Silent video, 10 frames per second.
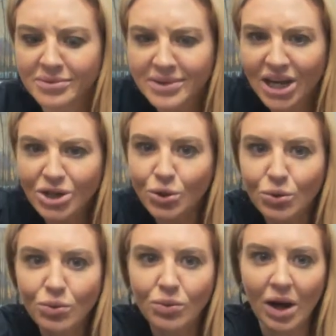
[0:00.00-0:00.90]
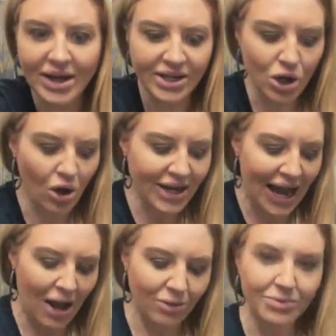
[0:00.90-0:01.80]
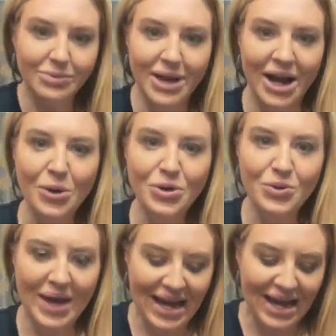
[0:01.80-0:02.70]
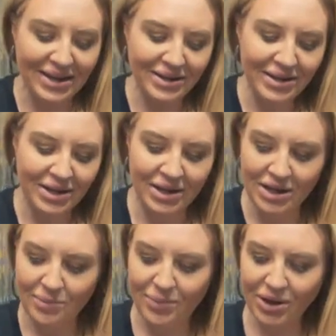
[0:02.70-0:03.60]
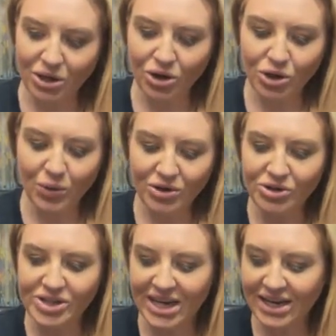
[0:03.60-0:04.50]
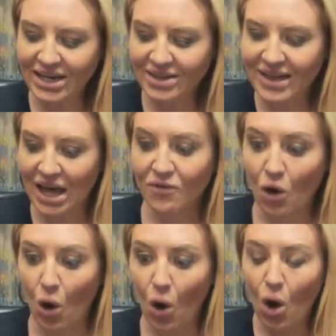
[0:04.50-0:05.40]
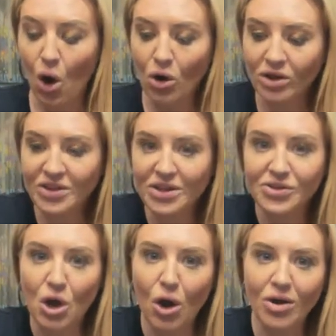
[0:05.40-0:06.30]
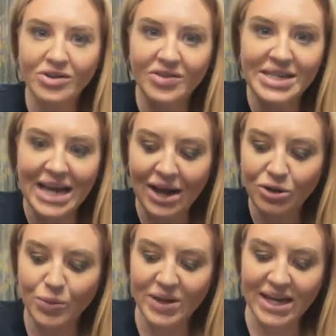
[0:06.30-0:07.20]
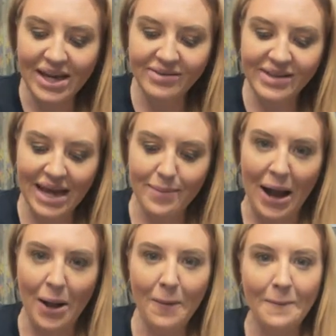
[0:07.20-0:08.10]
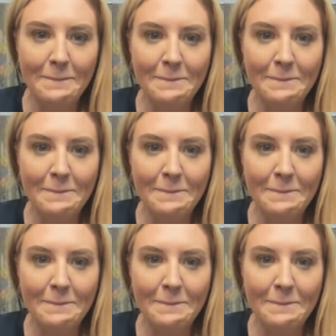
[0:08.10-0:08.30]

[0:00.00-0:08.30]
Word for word: Can you can y'all count? I know you can, but are you understanding that of all of these cards in the deck, three kings came out?